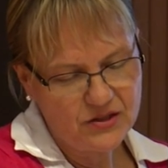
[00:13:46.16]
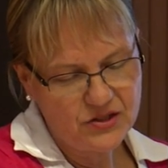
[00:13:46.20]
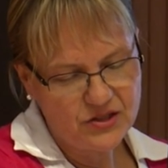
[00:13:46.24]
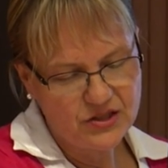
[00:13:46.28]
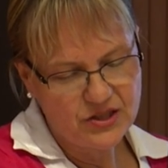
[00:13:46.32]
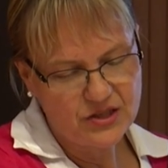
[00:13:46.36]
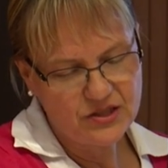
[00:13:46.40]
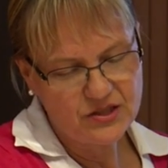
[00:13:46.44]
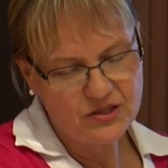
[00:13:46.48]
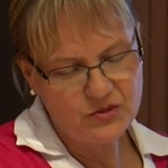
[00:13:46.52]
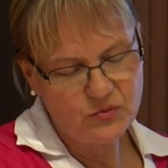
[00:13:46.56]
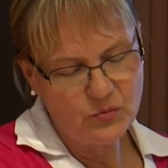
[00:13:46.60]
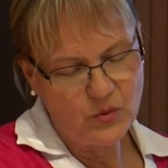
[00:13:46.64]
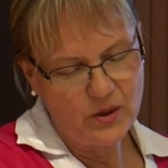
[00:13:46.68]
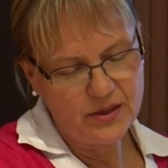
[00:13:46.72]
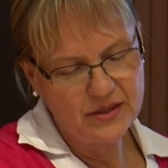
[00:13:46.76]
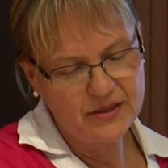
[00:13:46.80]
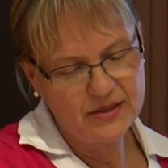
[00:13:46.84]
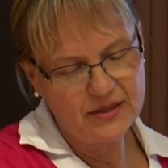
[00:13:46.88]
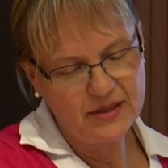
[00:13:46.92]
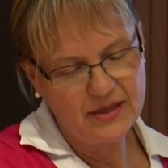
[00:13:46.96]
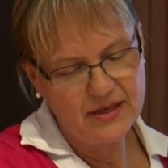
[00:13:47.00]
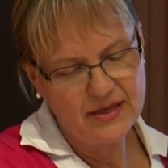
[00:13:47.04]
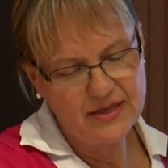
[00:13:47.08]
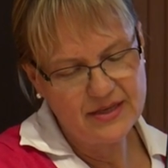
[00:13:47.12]
just
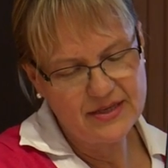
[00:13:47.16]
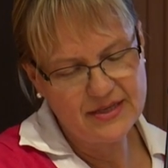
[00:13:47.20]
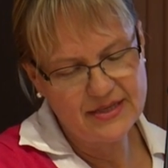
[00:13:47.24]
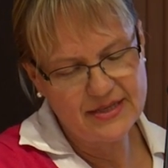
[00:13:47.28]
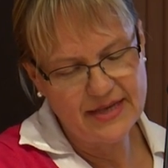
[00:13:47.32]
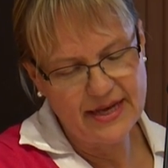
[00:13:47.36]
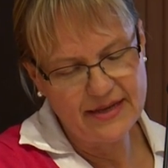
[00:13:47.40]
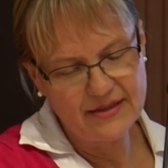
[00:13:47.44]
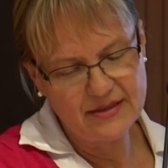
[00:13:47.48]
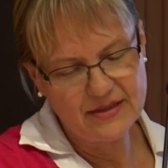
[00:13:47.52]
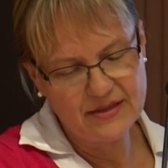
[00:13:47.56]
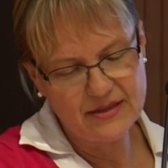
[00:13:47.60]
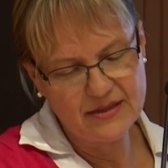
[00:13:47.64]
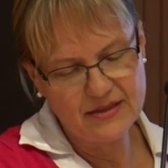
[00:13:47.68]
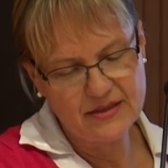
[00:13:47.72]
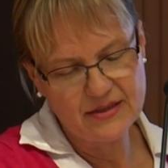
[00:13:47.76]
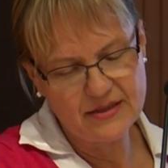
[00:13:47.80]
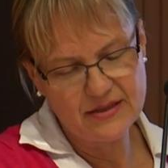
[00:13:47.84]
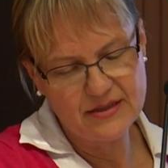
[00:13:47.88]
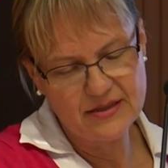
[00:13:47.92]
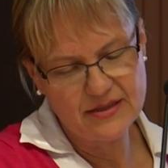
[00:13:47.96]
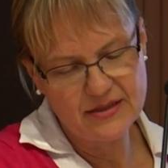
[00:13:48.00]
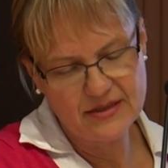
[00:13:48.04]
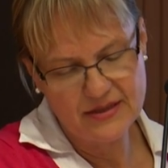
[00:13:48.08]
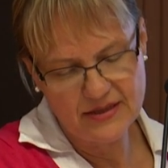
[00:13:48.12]
one
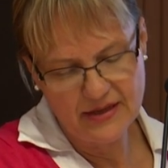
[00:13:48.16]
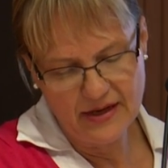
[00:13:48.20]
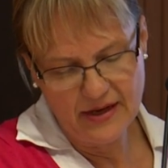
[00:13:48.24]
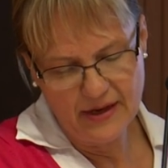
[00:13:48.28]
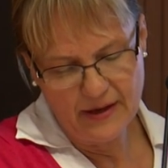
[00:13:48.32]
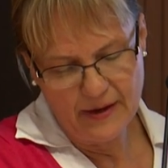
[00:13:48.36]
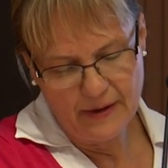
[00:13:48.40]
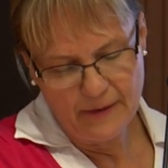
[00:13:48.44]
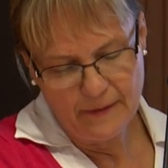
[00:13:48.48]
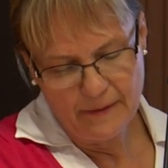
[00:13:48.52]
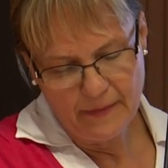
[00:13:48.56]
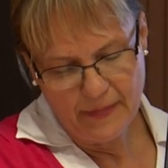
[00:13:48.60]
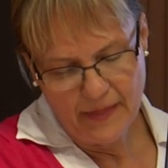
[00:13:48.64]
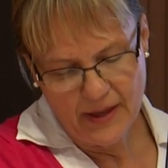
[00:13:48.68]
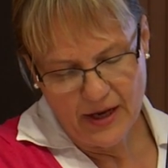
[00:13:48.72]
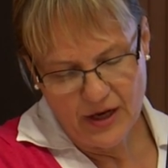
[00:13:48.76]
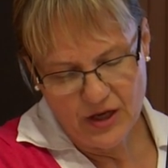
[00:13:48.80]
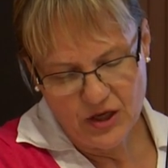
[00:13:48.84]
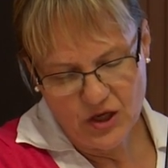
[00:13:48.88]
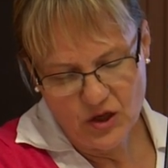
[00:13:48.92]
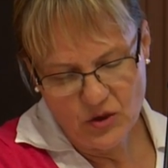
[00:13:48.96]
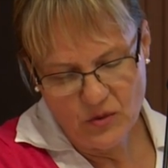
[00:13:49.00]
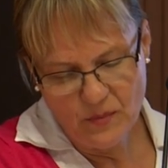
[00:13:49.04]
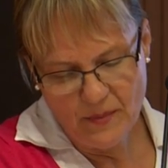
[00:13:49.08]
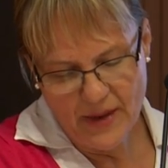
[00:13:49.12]
sentence
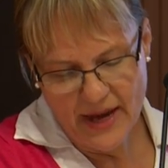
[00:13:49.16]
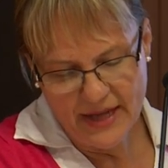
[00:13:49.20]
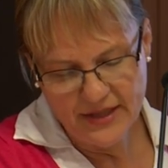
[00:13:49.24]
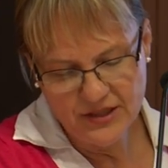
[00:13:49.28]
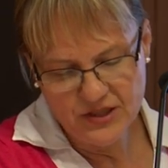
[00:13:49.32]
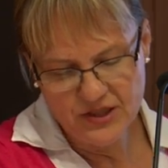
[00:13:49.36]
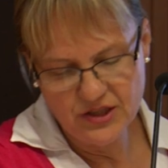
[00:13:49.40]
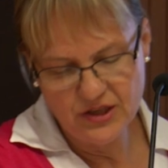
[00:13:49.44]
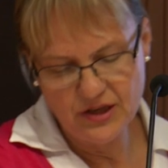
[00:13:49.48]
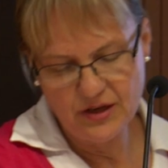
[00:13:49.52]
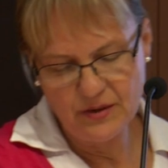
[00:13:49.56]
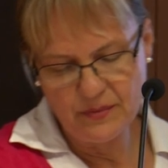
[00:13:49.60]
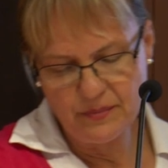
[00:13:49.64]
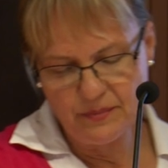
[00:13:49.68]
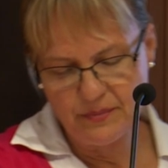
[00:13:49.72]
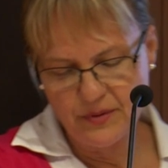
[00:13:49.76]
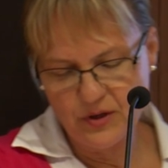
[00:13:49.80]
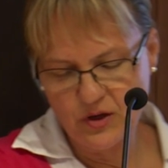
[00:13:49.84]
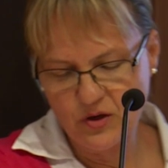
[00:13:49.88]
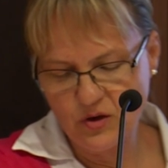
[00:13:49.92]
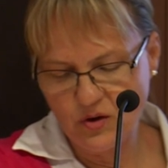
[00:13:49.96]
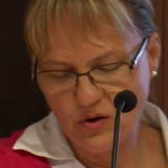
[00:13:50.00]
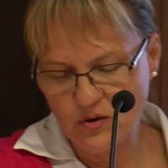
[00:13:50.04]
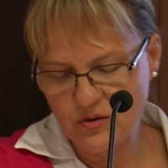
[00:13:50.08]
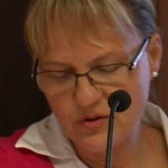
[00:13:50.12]
You matter
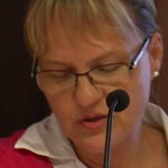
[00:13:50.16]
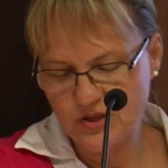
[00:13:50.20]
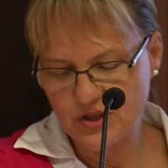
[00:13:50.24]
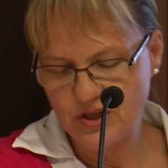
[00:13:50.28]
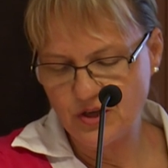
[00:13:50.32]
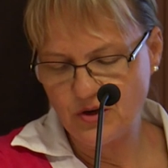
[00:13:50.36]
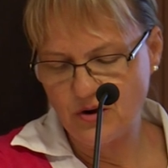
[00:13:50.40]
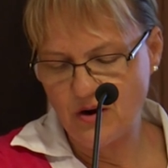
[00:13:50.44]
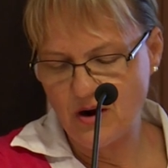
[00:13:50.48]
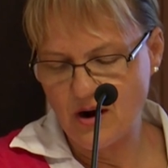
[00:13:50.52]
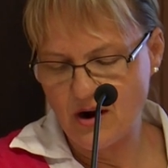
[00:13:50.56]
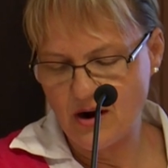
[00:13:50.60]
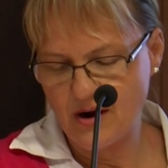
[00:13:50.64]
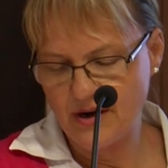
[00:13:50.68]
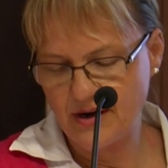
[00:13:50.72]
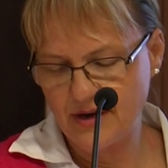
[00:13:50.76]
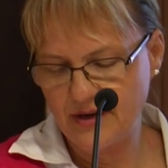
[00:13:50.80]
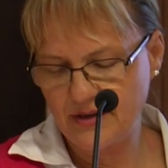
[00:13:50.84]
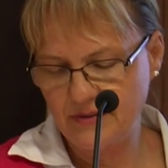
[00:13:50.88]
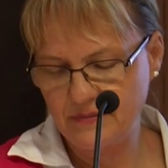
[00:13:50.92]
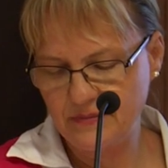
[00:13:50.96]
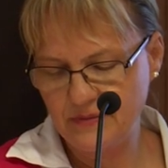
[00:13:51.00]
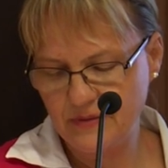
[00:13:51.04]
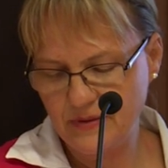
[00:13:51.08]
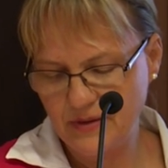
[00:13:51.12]
because you
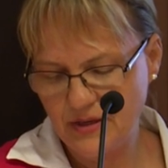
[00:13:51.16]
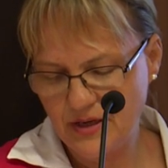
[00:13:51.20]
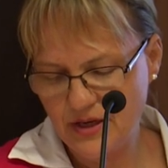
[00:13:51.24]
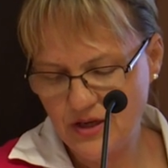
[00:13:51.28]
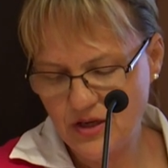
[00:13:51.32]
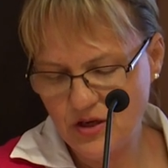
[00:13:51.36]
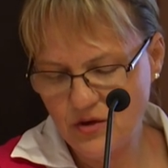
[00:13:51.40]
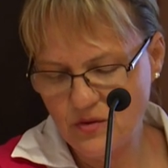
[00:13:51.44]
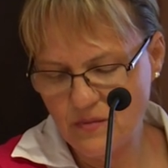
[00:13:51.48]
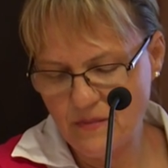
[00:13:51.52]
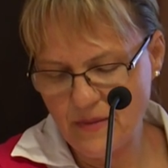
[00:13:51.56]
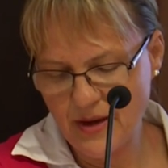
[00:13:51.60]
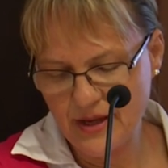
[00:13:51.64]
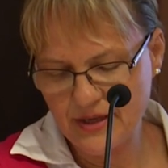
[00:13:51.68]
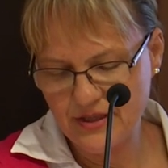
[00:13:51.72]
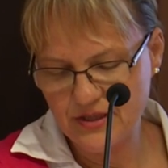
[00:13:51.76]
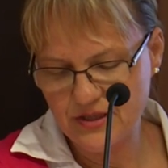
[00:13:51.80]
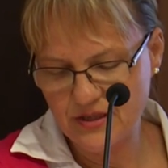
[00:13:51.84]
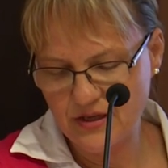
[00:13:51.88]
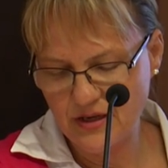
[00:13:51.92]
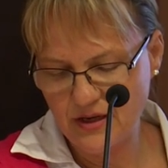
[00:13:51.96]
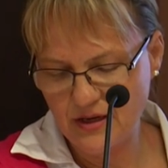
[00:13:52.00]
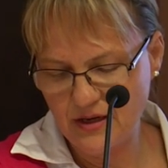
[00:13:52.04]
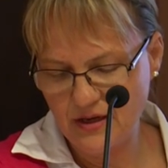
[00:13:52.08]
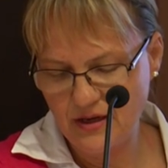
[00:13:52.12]
are, you
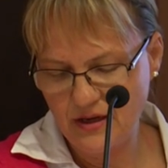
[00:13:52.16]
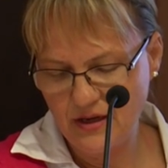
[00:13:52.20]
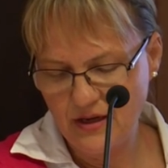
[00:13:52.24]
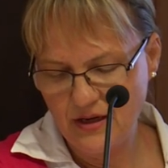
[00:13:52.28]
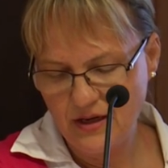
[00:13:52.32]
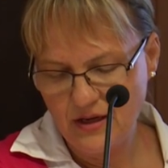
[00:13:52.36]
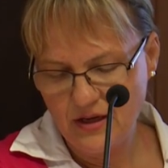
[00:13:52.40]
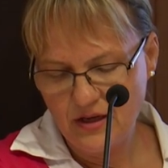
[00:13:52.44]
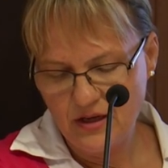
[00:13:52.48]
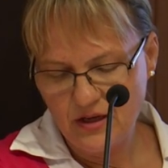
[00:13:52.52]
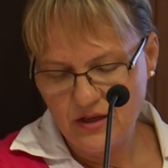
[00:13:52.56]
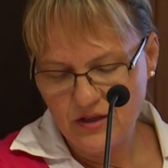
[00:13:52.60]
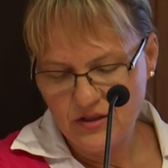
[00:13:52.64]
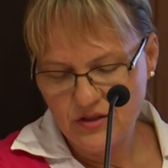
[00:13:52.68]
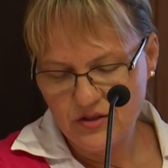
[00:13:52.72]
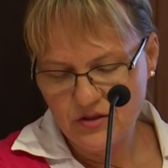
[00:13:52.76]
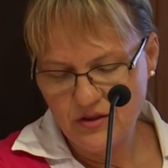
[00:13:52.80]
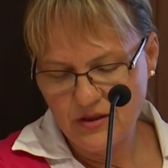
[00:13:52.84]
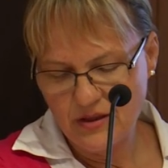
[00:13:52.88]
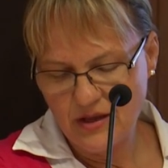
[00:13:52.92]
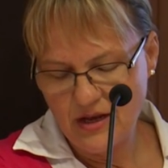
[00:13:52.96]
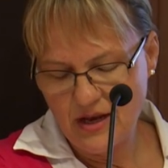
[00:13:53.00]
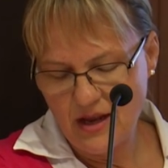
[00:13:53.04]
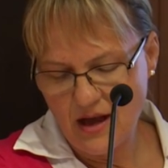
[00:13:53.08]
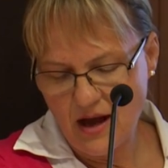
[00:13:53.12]
matter
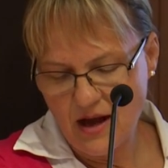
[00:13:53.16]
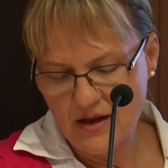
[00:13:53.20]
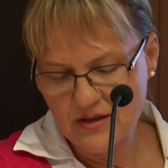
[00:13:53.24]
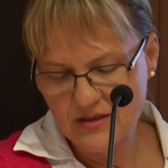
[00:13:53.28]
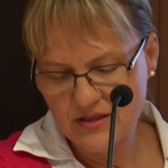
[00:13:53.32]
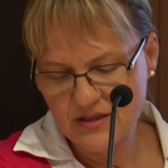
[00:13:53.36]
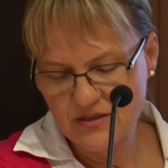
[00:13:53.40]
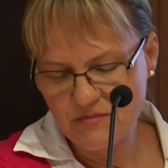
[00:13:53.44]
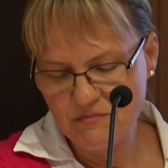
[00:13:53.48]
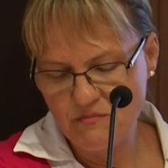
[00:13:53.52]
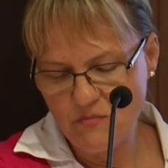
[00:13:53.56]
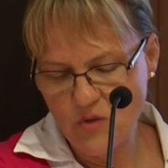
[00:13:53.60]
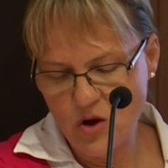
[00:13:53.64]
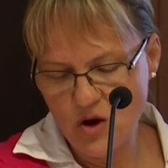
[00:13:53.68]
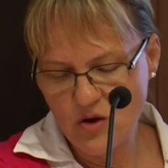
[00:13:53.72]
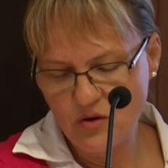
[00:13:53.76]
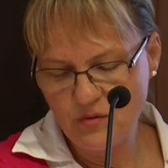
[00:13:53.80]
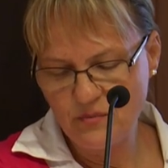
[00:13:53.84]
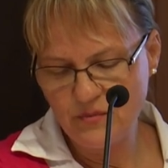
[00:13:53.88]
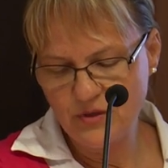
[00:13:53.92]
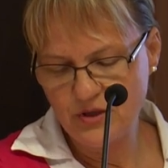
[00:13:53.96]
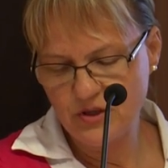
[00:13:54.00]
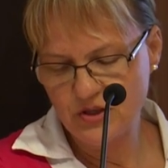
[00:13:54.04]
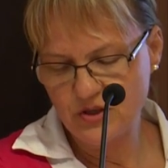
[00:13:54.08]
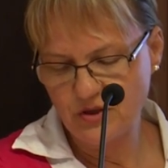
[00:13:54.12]
to the last
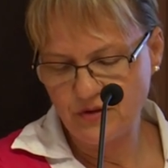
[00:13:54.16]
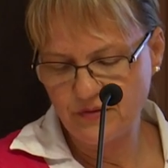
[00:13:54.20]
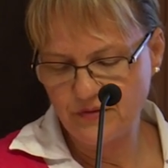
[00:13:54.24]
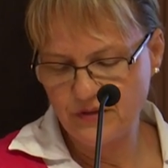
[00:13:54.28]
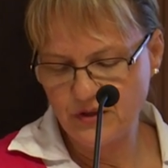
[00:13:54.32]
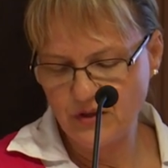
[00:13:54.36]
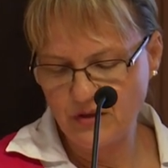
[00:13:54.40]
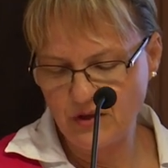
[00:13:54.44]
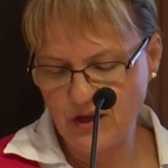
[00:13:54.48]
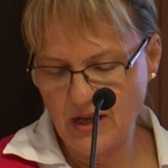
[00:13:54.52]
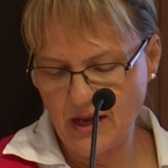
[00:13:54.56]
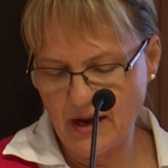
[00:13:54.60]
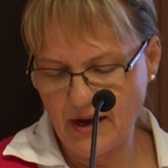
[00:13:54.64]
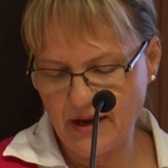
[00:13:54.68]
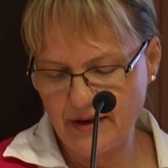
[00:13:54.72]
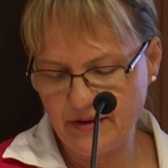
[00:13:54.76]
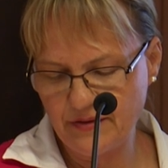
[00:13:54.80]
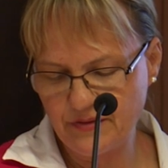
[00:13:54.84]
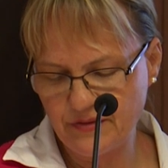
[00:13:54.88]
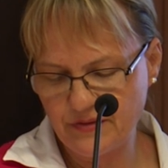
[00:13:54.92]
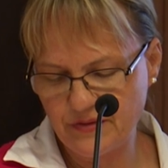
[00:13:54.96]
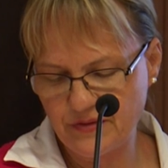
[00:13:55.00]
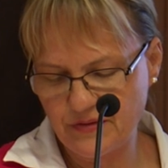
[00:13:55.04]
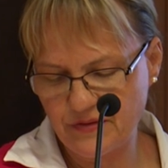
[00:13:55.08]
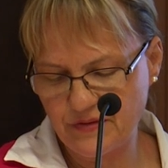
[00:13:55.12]
moment of your
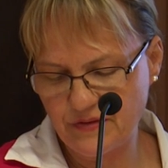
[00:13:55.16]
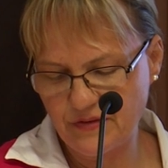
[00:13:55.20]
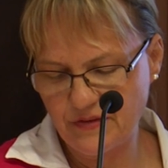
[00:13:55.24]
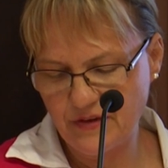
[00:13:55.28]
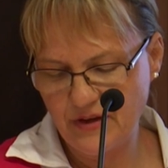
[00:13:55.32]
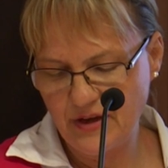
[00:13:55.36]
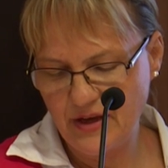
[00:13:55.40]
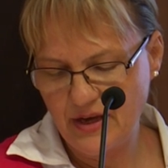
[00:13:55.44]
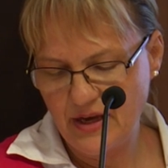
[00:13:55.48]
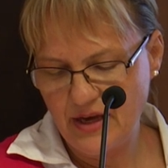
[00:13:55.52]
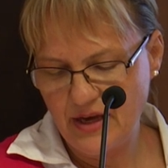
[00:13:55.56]
life,